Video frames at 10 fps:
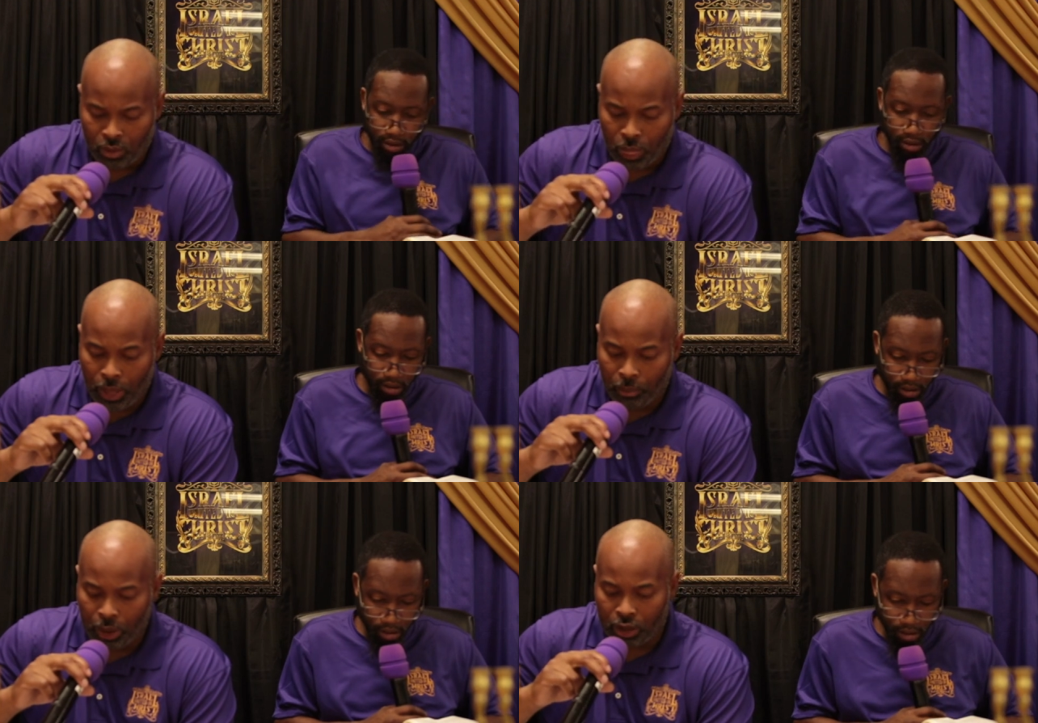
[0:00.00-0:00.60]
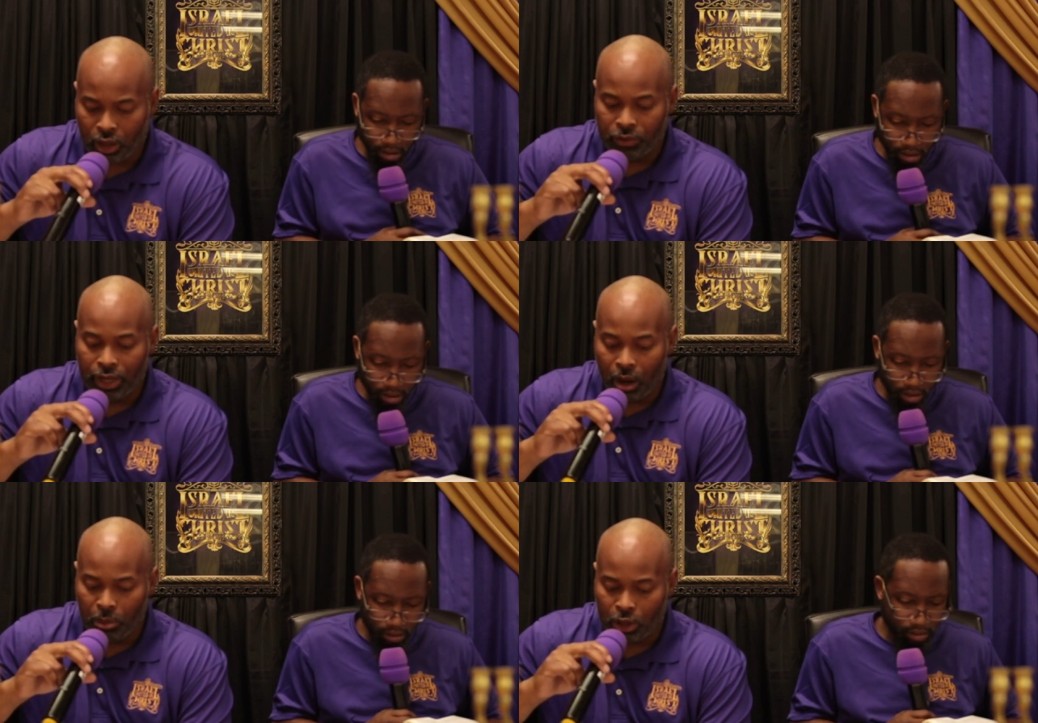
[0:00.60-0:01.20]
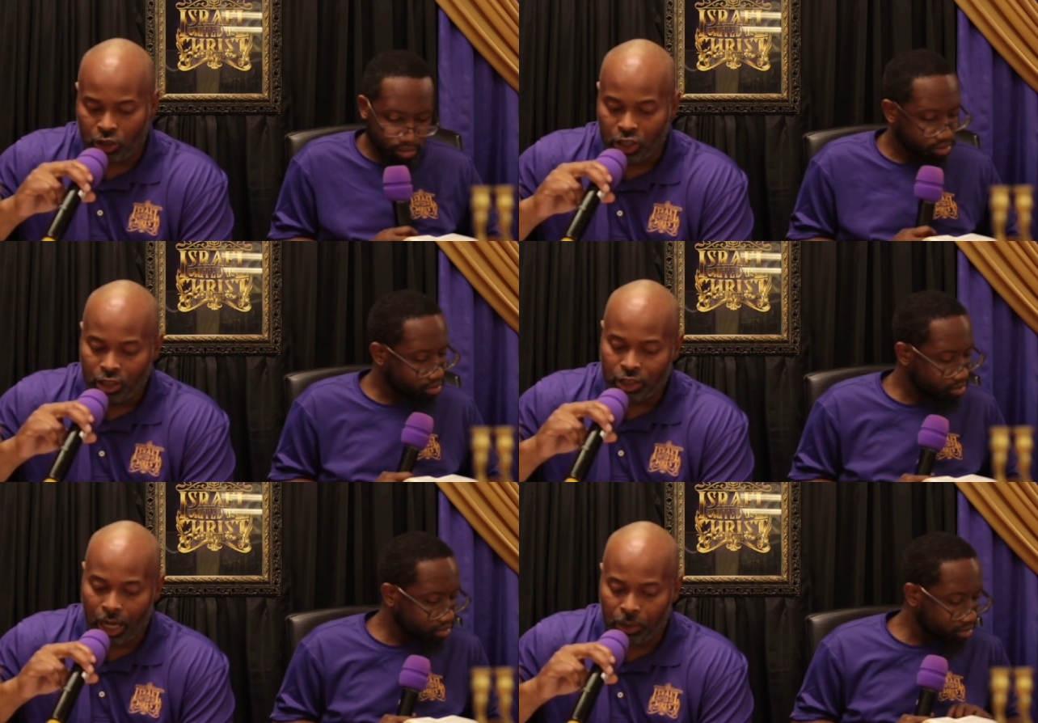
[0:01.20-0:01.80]
Speaker 1: The book of Numbers,
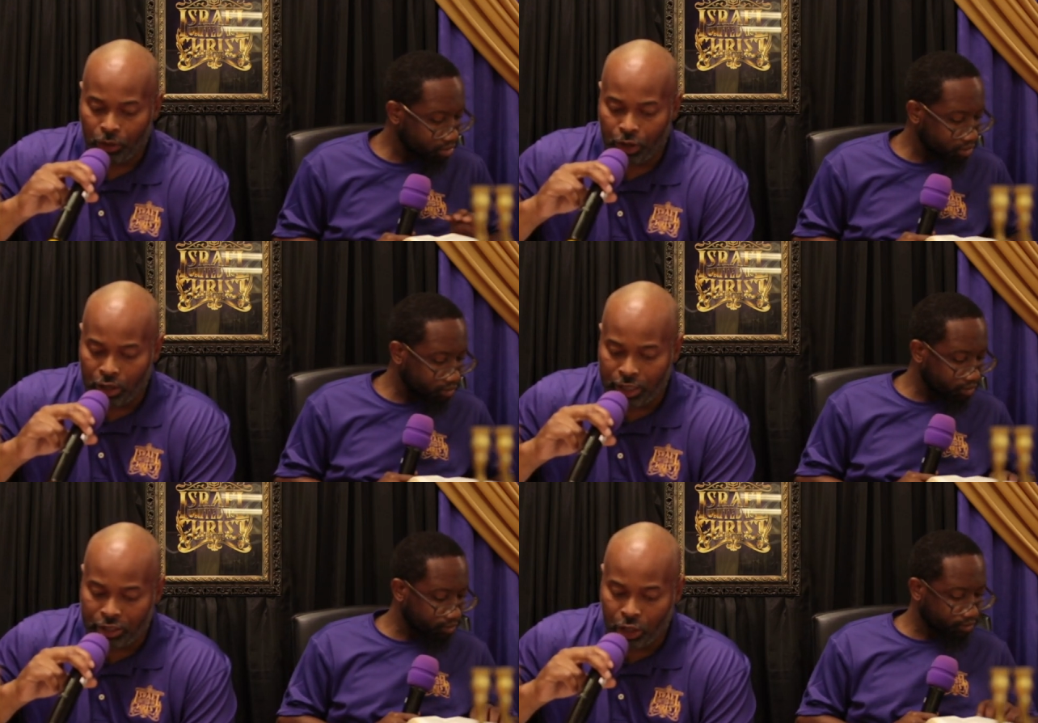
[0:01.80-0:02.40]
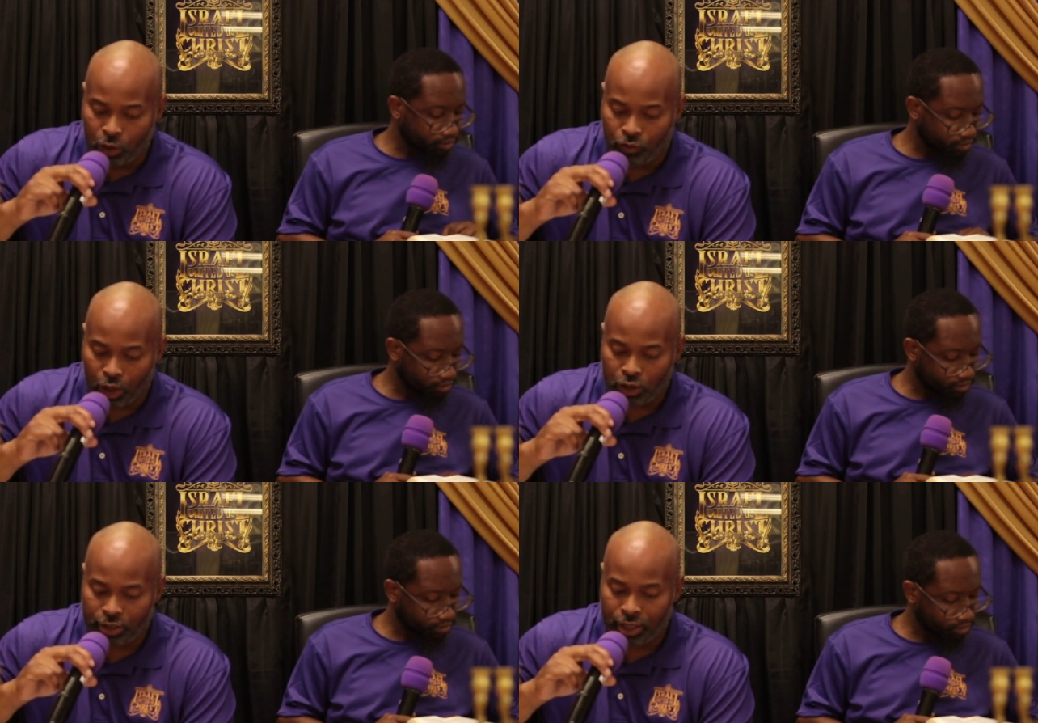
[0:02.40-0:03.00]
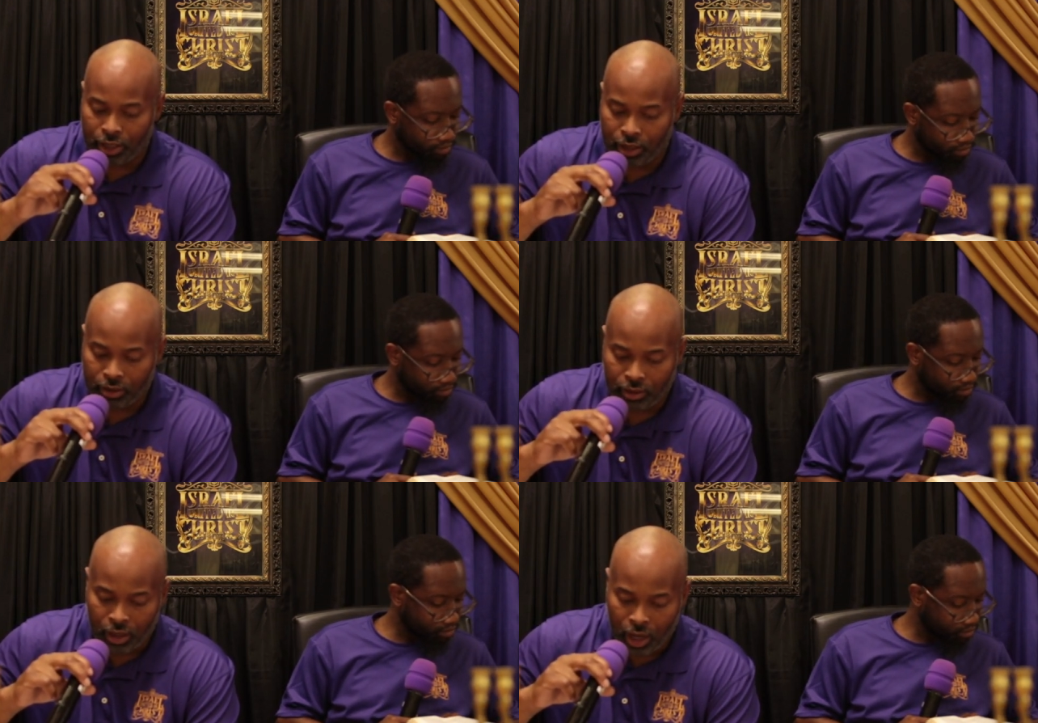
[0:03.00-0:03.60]
chapter 32, verse
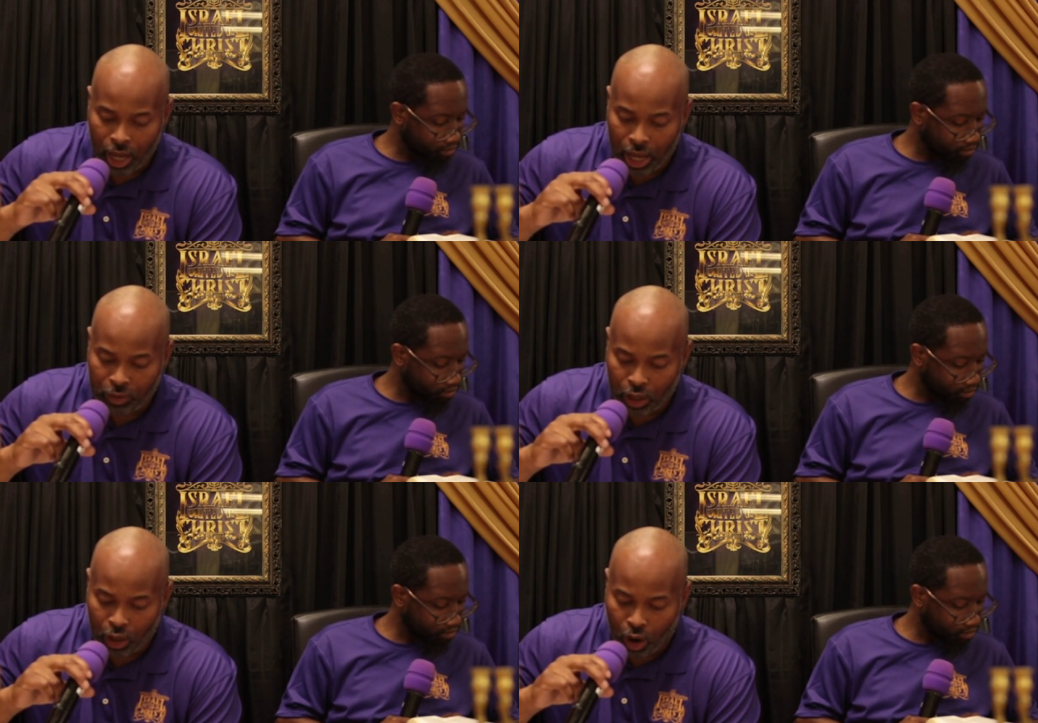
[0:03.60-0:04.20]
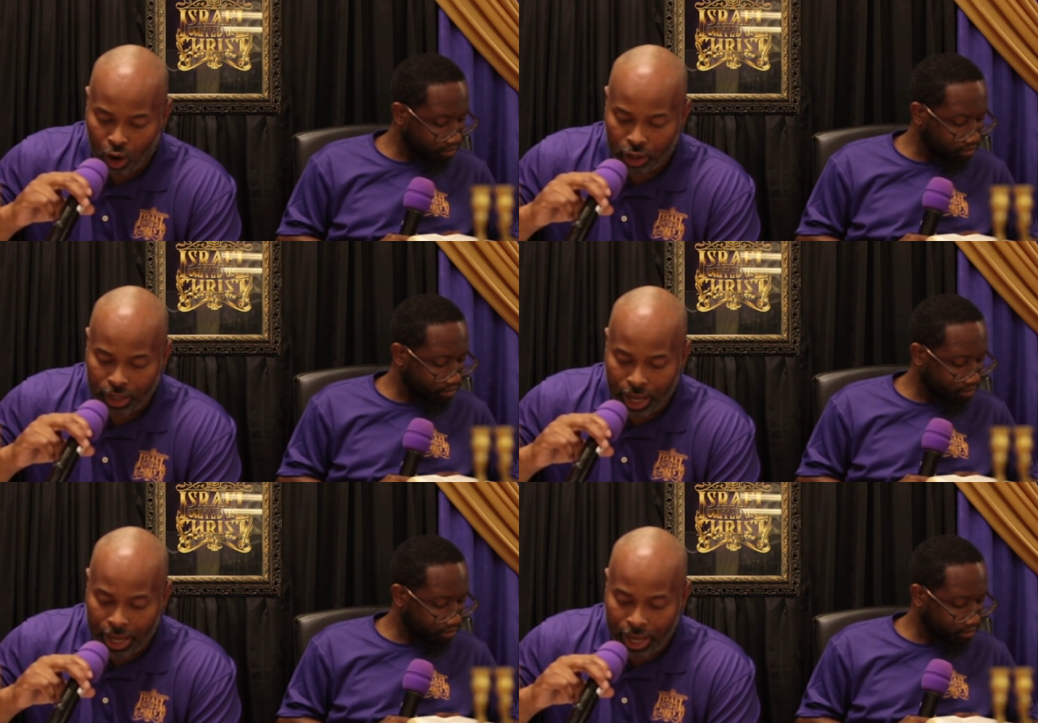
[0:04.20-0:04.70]
10. And the Lord